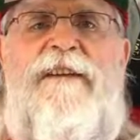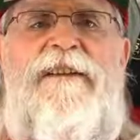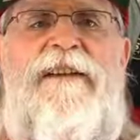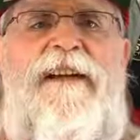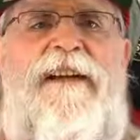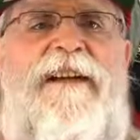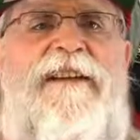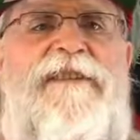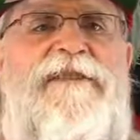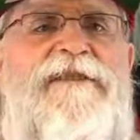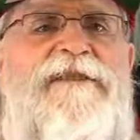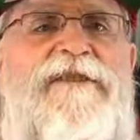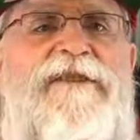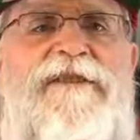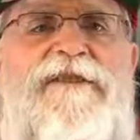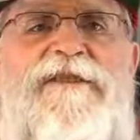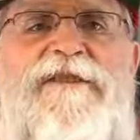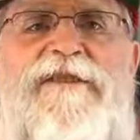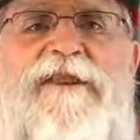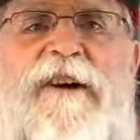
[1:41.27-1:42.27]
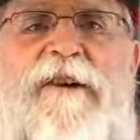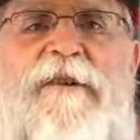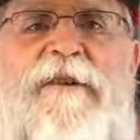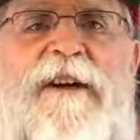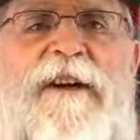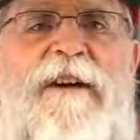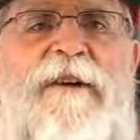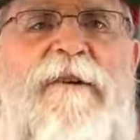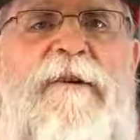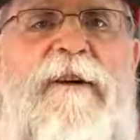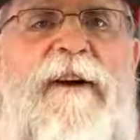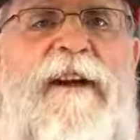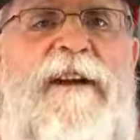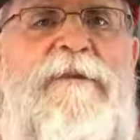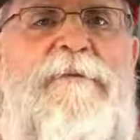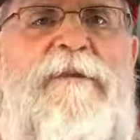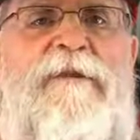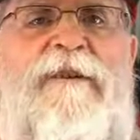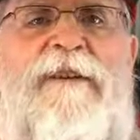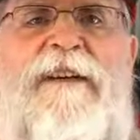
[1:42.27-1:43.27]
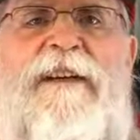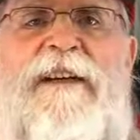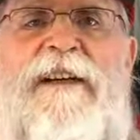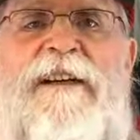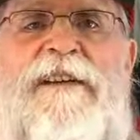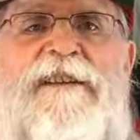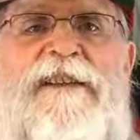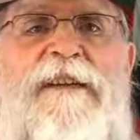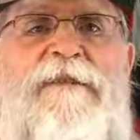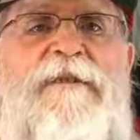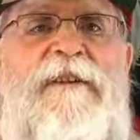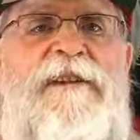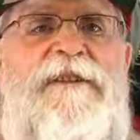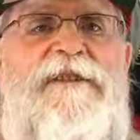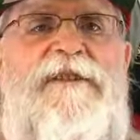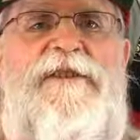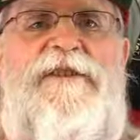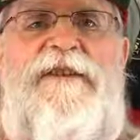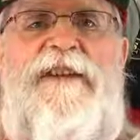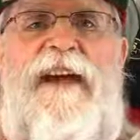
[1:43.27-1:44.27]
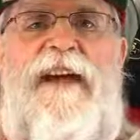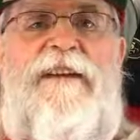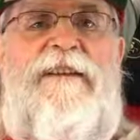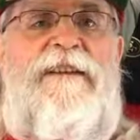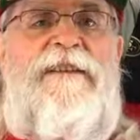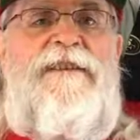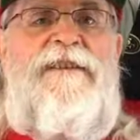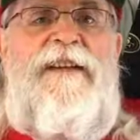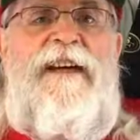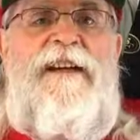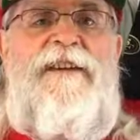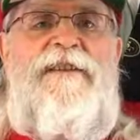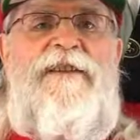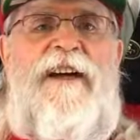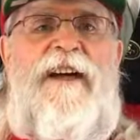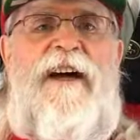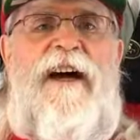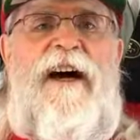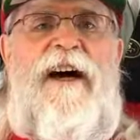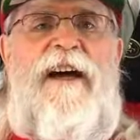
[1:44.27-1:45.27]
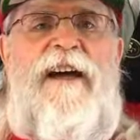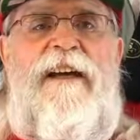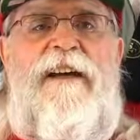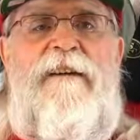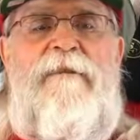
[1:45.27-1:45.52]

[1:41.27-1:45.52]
Nick is just so incredible. Defenses can't contain the guy.